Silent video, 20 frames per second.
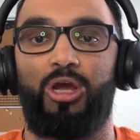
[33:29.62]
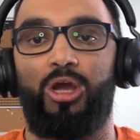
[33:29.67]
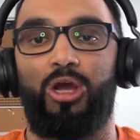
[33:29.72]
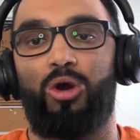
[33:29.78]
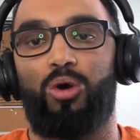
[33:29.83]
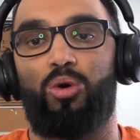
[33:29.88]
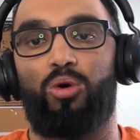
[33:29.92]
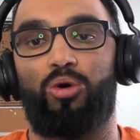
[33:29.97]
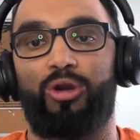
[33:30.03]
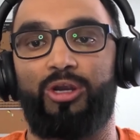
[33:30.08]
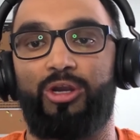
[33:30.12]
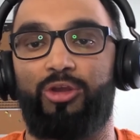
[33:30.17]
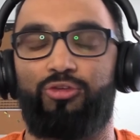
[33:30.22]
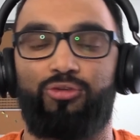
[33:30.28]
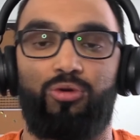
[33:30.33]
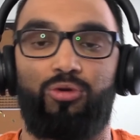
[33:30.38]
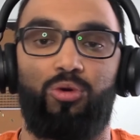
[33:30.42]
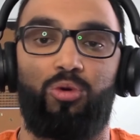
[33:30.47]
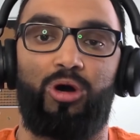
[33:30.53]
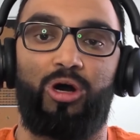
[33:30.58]
or it needs to
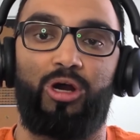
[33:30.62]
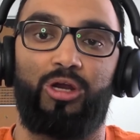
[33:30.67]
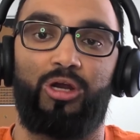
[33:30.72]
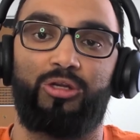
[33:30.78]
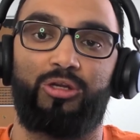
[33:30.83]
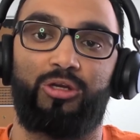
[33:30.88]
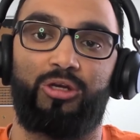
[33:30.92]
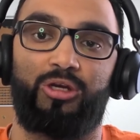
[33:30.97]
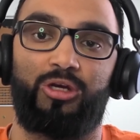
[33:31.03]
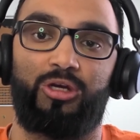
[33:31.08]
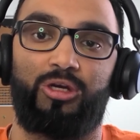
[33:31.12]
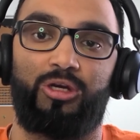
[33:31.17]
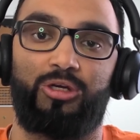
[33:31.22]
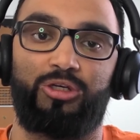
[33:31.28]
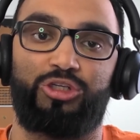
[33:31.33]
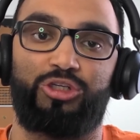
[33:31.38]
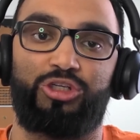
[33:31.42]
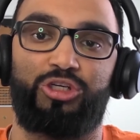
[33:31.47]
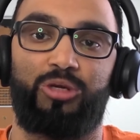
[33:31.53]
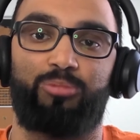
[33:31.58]
go on
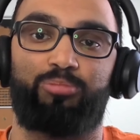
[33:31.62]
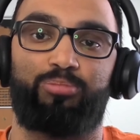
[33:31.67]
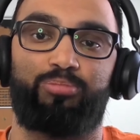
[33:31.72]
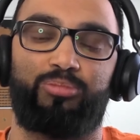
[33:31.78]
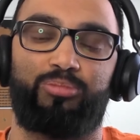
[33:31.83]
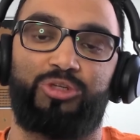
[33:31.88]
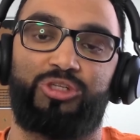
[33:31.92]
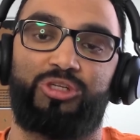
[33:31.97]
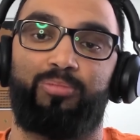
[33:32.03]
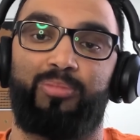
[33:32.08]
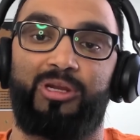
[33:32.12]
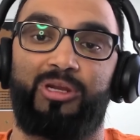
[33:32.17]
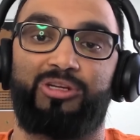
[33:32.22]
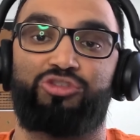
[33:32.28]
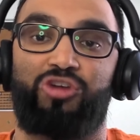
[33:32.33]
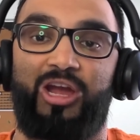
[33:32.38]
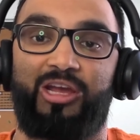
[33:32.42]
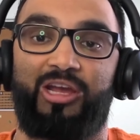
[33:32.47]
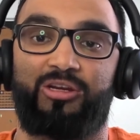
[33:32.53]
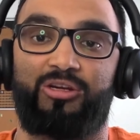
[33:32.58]
shipment
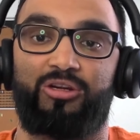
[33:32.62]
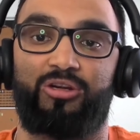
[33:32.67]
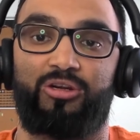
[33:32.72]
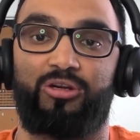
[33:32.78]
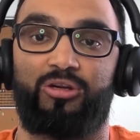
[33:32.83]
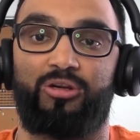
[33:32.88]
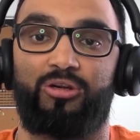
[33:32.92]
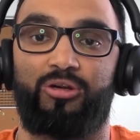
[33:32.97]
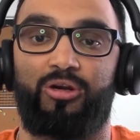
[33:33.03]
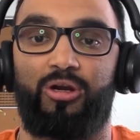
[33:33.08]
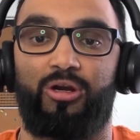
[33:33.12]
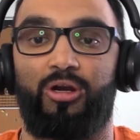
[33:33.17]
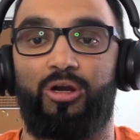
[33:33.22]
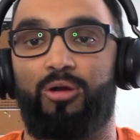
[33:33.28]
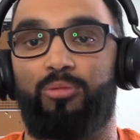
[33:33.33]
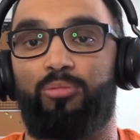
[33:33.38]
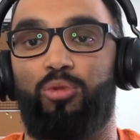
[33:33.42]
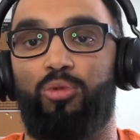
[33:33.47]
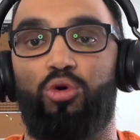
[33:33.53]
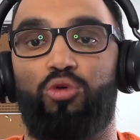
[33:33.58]
tanker
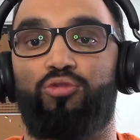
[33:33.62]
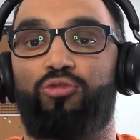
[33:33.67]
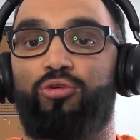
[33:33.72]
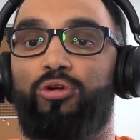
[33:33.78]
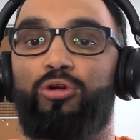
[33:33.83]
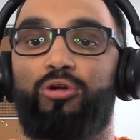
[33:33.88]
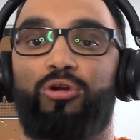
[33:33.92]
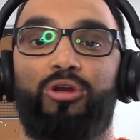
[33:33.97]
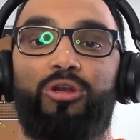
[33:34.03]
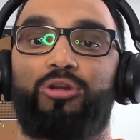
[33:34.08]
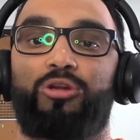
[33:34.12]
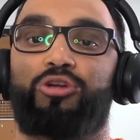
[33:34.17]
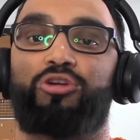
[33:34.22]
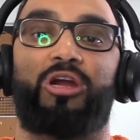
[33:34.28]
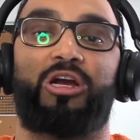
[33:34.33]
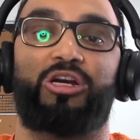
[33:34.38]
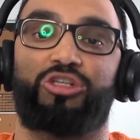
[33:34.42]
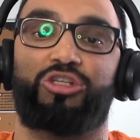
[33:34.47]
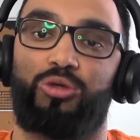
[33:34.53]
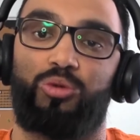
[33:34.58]
over
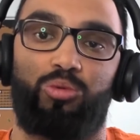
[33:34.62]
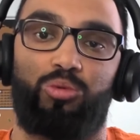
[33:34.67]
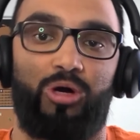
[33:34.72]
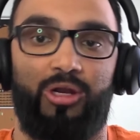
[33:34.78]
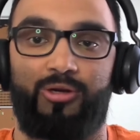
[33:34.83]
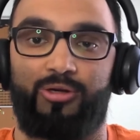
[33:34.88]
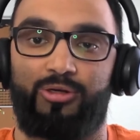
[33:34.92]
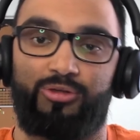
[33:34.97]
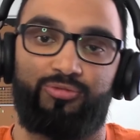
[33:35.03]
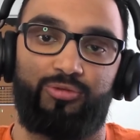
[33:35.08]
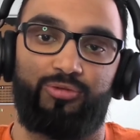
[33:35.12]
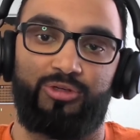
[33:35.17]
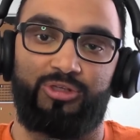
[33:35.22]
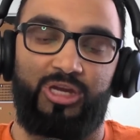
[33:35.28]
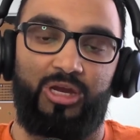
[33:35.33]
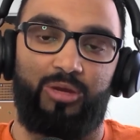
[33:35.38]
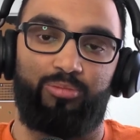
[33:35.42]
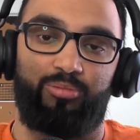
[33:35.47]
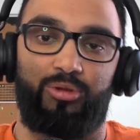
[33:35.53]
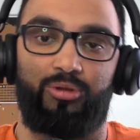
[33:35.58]
international waters, for
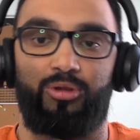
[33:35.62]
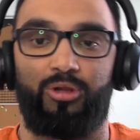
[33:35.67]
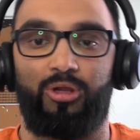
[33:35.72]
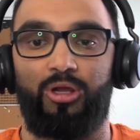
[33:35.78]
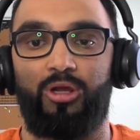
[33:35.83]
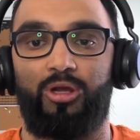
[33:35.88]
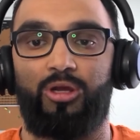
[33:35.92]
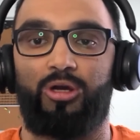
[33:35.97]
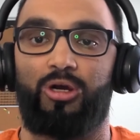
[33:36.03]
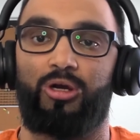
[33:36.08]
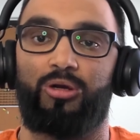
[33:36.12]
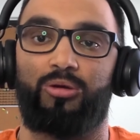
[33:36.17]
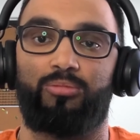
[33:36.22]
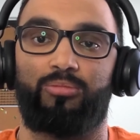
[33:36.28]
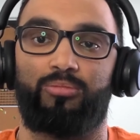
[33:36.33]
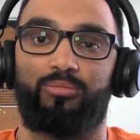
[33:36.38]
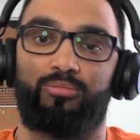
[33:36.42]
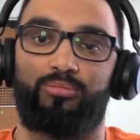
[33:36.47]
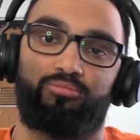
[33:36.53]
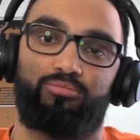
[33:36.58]
example.
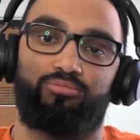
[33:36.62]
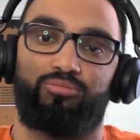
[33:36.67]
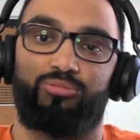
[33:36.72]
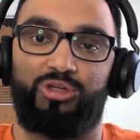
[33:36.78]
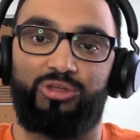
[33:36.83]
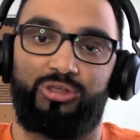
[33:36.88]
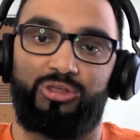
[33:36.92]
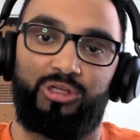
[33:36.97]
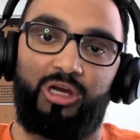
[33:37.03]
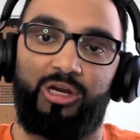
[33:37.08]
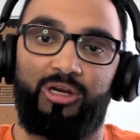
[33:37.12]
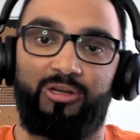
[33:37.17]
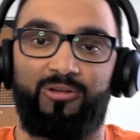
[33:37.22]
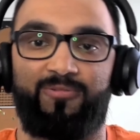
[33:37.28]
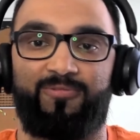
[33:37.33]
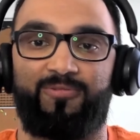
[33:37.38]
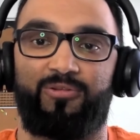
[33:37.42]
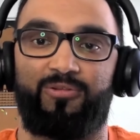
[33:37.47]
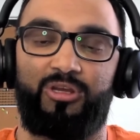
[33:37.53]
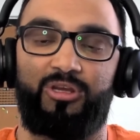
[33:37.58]
There's a lot of
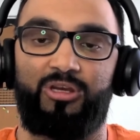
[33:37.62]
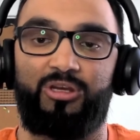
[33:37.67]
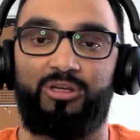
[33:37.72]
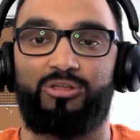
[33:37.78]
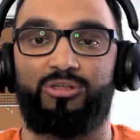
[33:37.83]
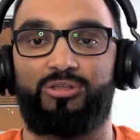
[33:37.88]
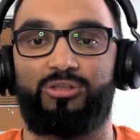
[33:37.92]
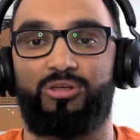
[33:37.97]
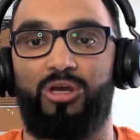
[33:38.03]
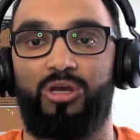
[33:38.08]
different things,